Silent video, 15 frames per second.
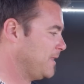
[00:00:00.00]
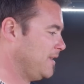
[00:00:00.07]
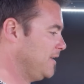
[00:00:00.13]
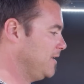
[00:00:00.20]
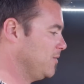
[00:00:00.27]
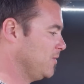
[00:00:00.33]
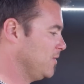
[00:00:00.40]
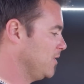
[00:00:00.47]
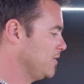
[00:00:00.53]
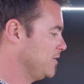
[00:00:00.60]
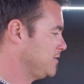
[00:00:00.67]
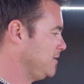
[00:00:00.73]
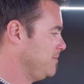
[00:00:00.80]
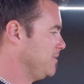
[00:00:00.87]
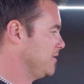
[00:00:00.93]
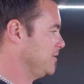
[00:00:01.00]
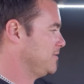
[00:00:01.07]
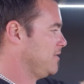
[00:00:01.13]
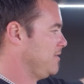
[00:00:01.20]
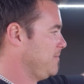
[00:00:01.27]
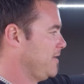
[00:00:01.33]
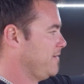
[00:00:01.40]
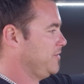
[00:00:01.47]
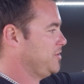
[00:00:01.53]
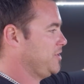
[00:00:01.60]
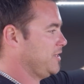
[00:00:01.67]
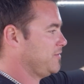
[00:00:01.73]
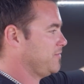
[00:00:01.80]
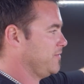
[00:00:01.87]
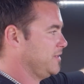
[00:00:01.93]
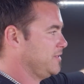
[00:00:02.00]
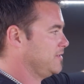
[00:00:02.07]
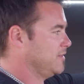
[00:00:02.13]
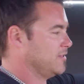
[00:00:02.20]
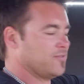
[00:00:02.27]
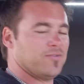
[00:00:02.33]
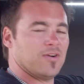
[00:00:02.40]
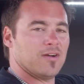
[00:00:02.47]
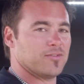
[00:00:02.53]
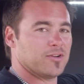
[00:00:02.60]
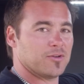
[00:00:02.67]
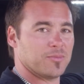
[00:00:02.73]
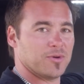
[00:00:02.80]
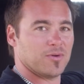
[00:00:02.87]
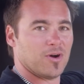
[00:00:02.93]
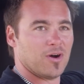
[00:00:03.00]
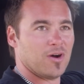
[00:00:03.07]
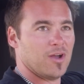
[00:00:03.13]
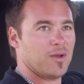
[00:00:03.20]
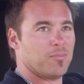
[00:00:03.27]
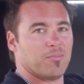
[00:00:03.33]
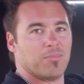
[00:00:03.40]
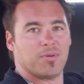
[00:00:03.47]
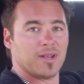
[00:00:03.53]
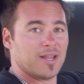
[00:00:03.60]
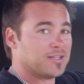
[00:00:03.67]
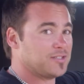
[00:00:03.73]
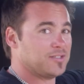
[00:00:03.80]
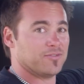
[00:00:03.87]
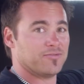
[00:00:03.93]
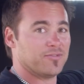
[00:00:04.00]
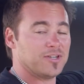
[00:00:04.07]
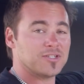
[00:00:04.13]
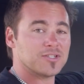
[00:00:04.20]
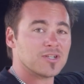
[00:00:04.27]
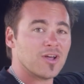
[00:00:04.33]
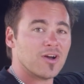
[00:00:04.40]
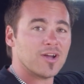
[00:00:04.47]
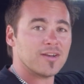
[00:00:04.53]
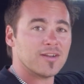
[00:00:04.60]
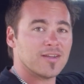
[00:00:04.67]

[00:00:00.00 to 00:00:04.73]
In all honesty, by the time you have a chest fridge that's 500mm high plus your fridge slide,